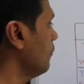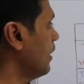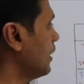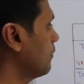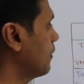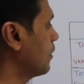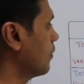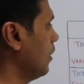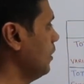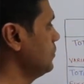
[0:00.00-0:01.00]
variable
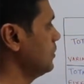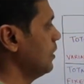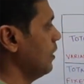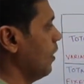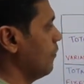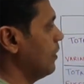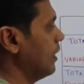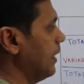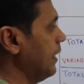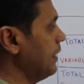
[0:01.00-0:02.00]
cost
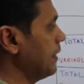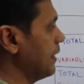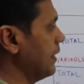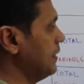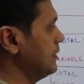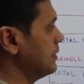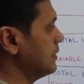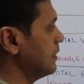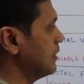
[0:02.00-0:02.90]
will increase